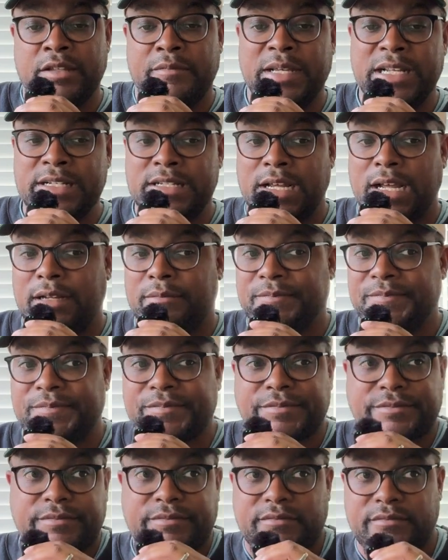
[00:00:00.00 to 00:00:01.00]
the meantime,
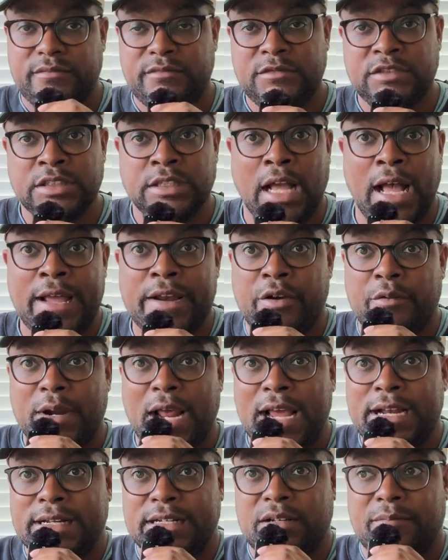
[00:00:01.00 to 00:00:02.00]
I know what
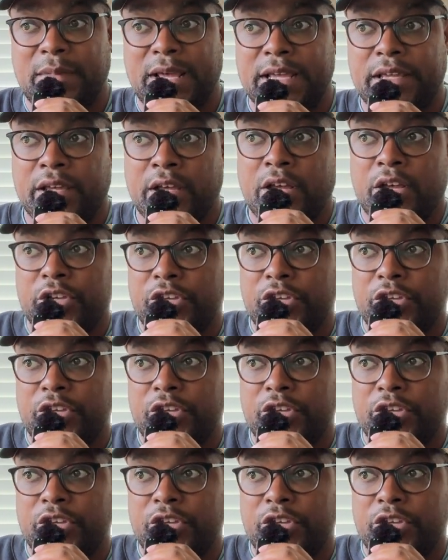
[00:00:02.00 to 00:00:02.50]
I need to make.